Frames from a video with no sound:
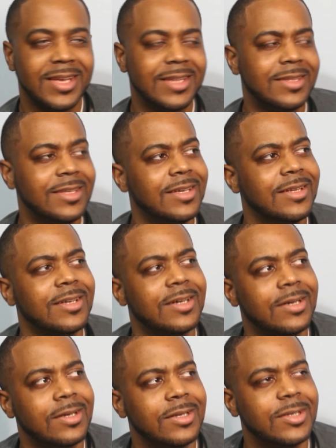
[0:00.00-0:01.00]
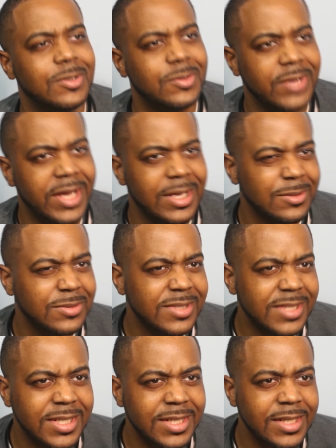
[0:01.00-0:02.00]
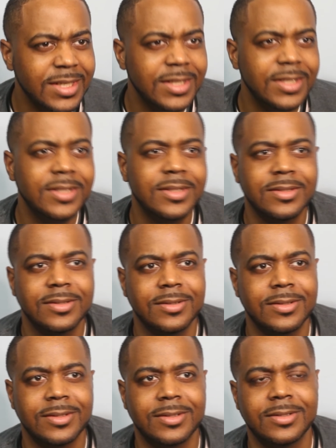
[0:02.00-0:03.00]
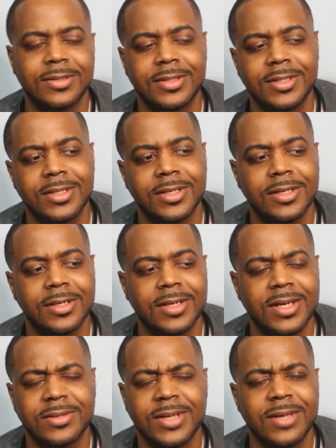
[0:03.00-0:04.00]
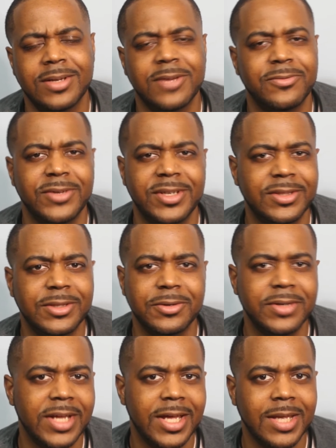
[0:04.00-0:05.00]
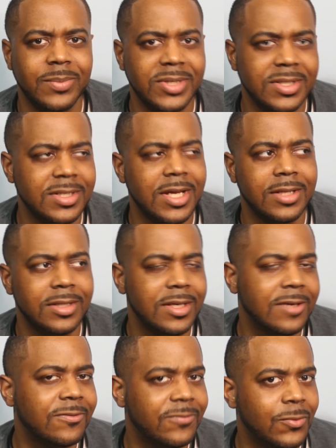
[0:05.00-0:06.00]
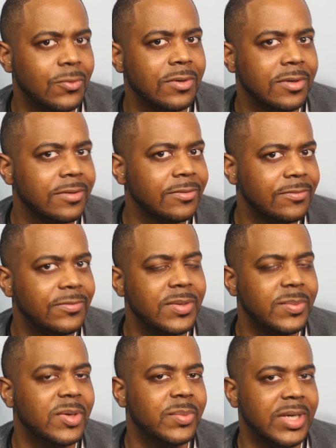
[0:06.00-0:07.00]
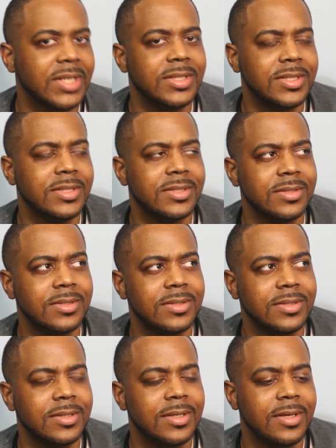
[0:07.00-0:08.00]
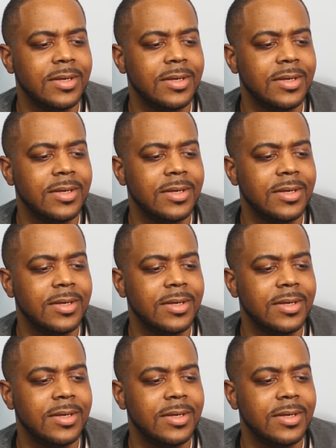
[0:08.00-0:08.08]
And then uh, you know AOC, the the uh, I, I forget their name, but it's like the uh, Ford female politicians.